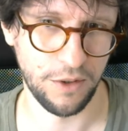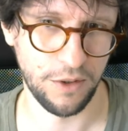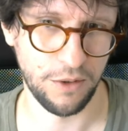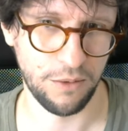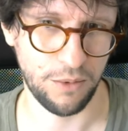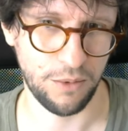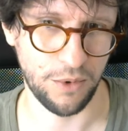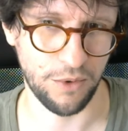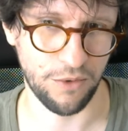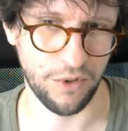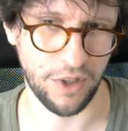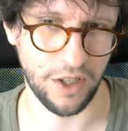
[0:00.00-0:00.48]

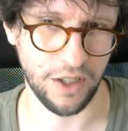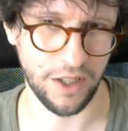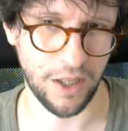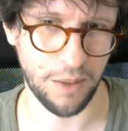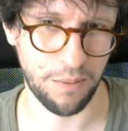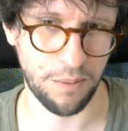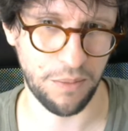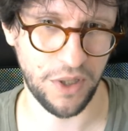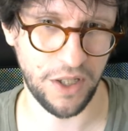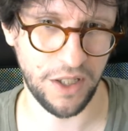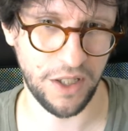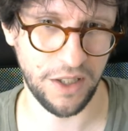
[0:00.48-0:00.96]
we write
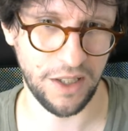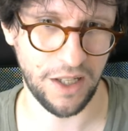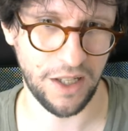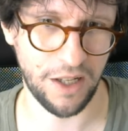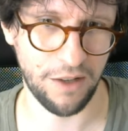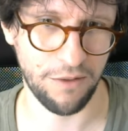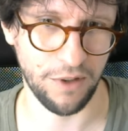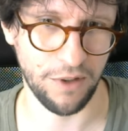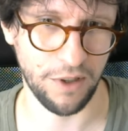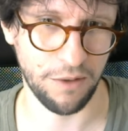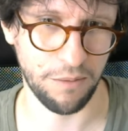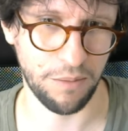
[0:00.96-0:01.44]
append
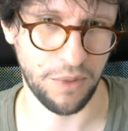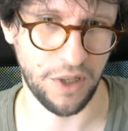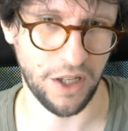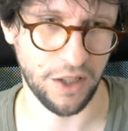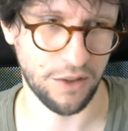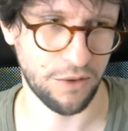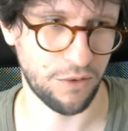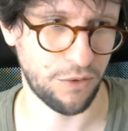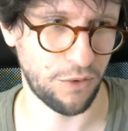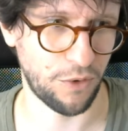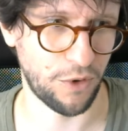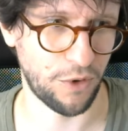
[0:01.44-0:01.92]
level
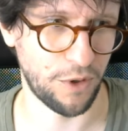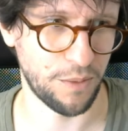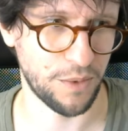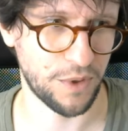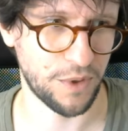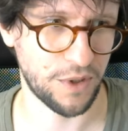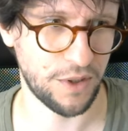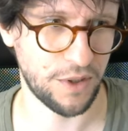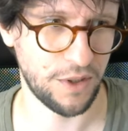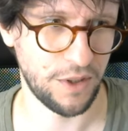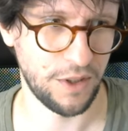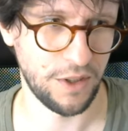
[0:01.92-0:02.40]

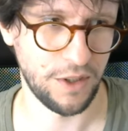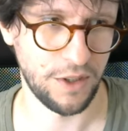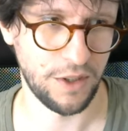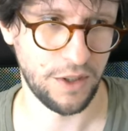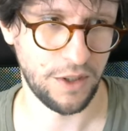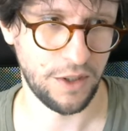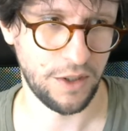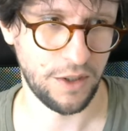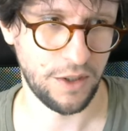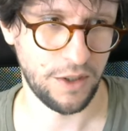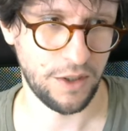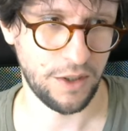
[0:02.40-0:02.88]
platforms,
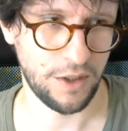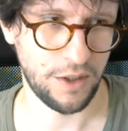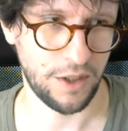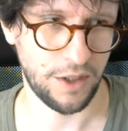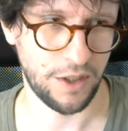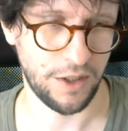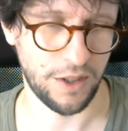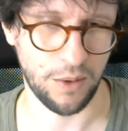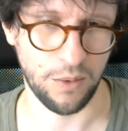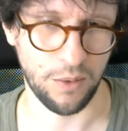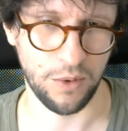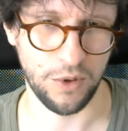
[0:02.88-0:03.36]

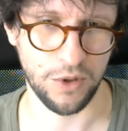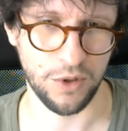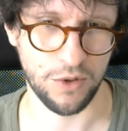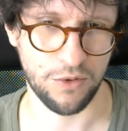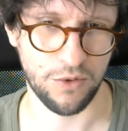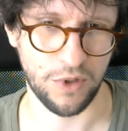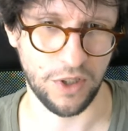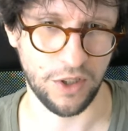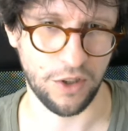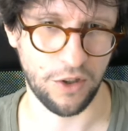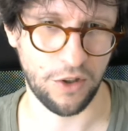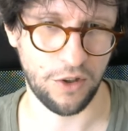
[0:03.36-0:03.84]
and then we
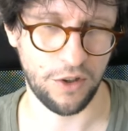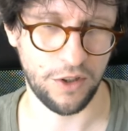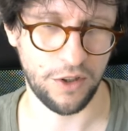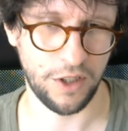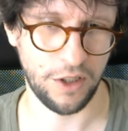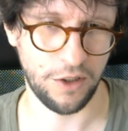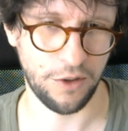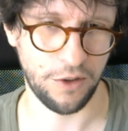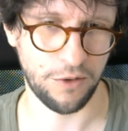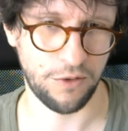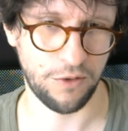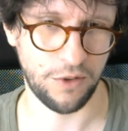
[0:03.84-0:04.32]
just write
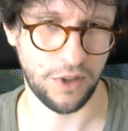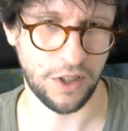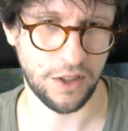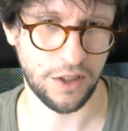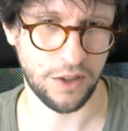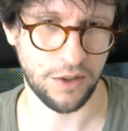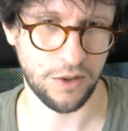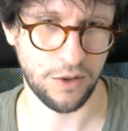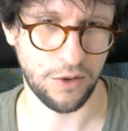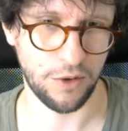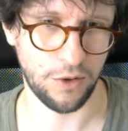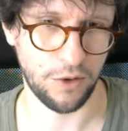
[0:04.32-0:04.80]

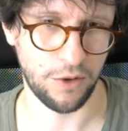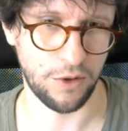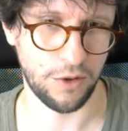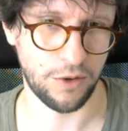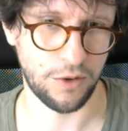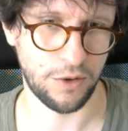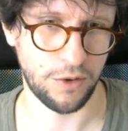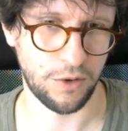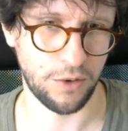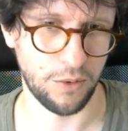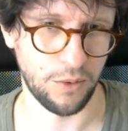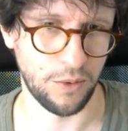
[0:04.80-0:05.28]

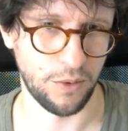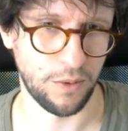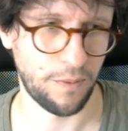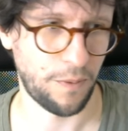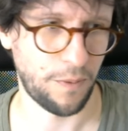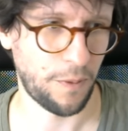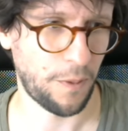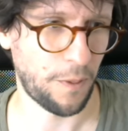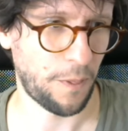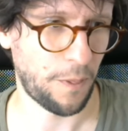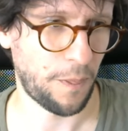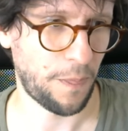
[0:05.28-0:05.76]

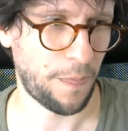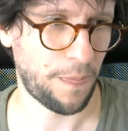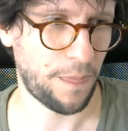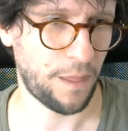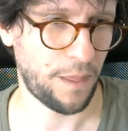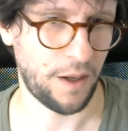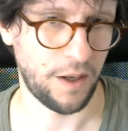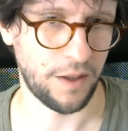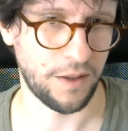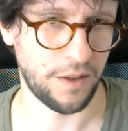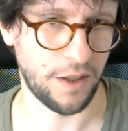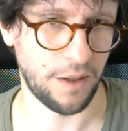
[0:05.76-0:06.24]
rl.vector2
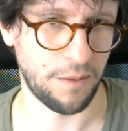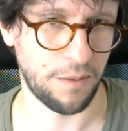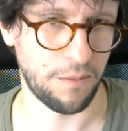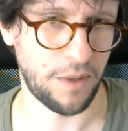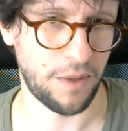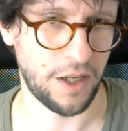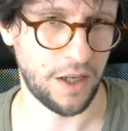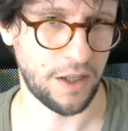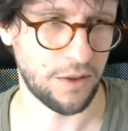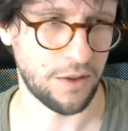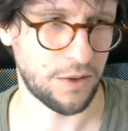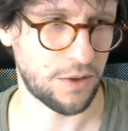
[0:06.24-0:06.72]
and then
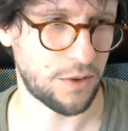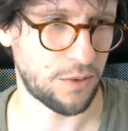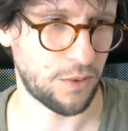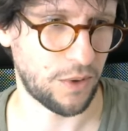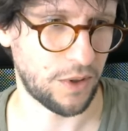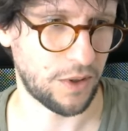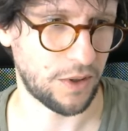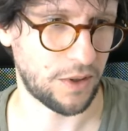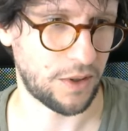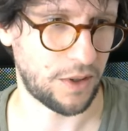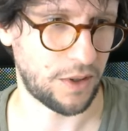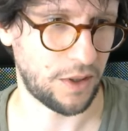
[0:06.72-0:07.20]

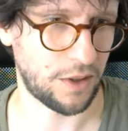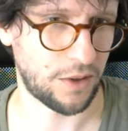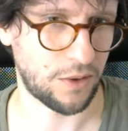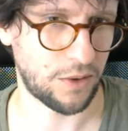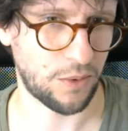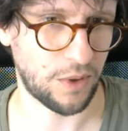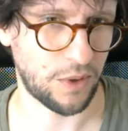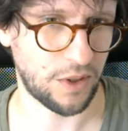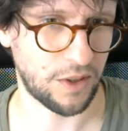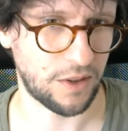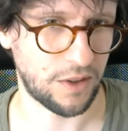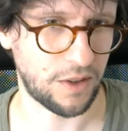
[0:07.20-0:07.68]
-20,
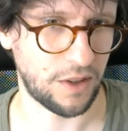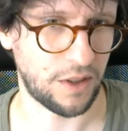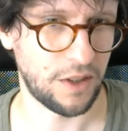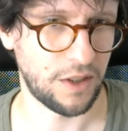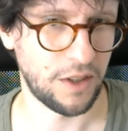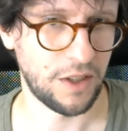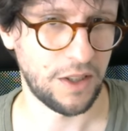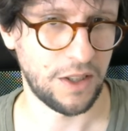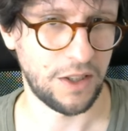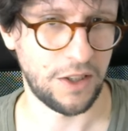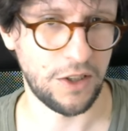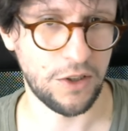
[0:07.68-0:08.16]
20.
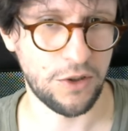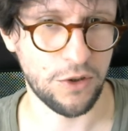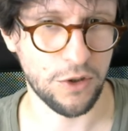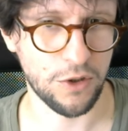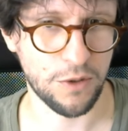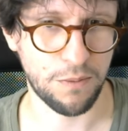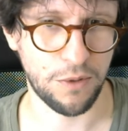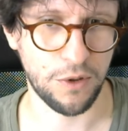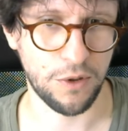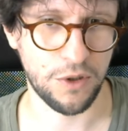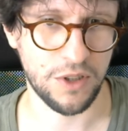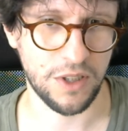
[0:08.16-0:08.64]
This
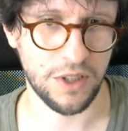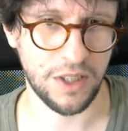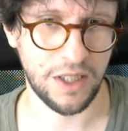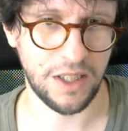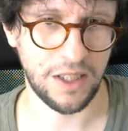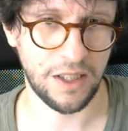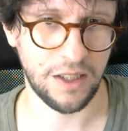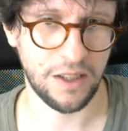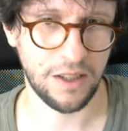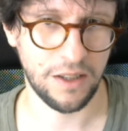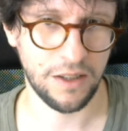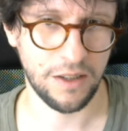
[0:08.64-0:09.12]
just puts
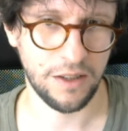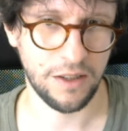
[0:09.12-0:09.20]
in,